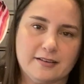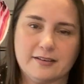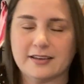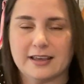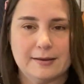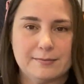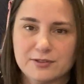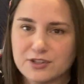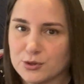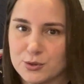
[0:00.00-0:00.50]

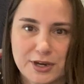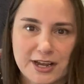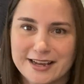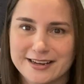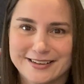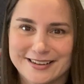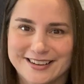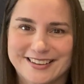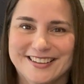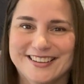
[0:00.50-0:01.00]
keep doing
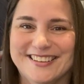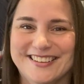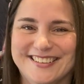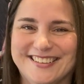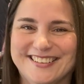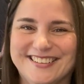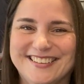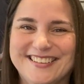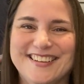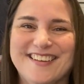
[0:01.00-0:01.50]

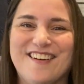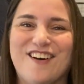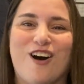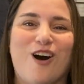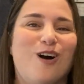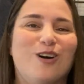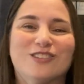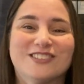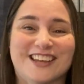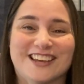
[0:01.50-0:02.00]
it
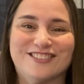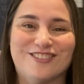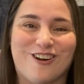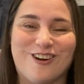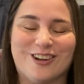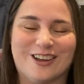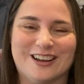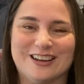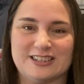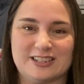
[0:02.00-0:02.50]
all day
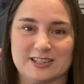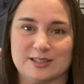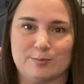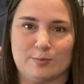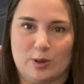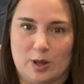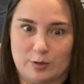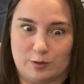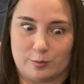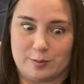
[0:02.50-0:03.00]
long, and it
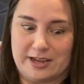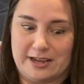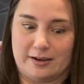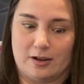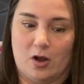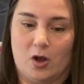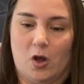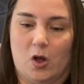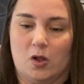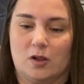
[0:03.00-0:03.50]
doesn't bother me
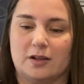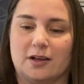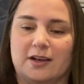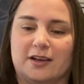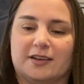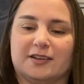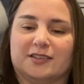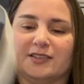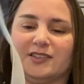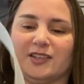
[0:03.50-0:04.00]
at all.
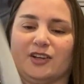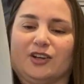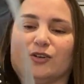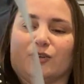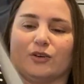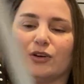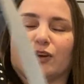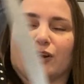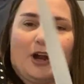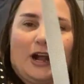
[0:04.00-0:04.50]

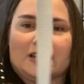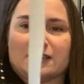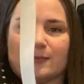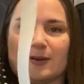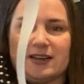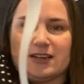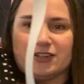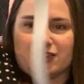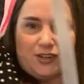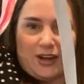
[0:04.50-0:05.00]
So
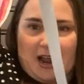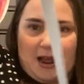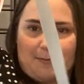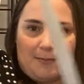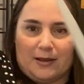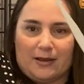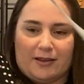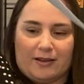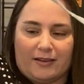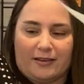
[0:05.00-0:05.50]
crossbody
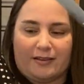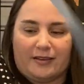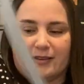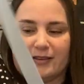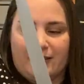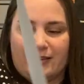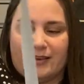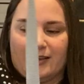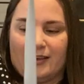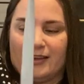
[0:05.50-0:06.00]
strap.
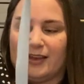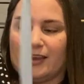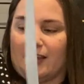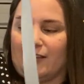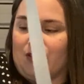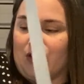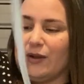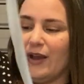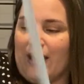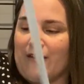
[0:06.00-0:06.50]

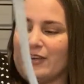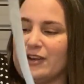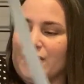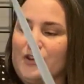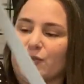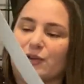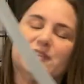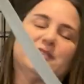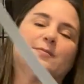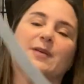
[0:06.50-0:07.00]
If you haven't
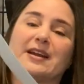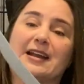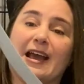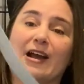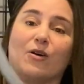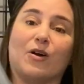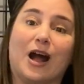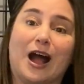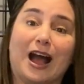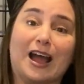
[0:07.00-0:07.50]
noticed by
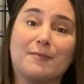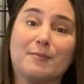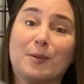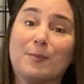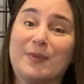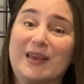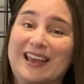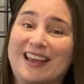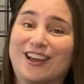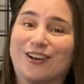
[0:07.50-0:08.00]
now, I'm
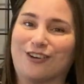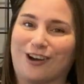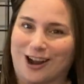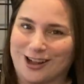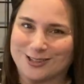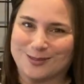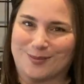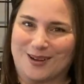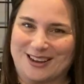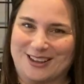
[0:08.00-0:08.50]
a big
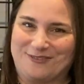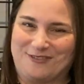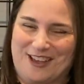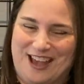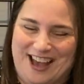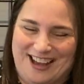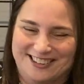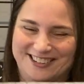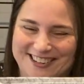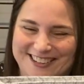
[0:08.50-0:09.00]
crossbody
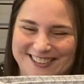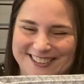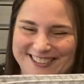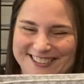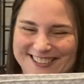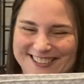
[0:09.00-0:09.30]
fan.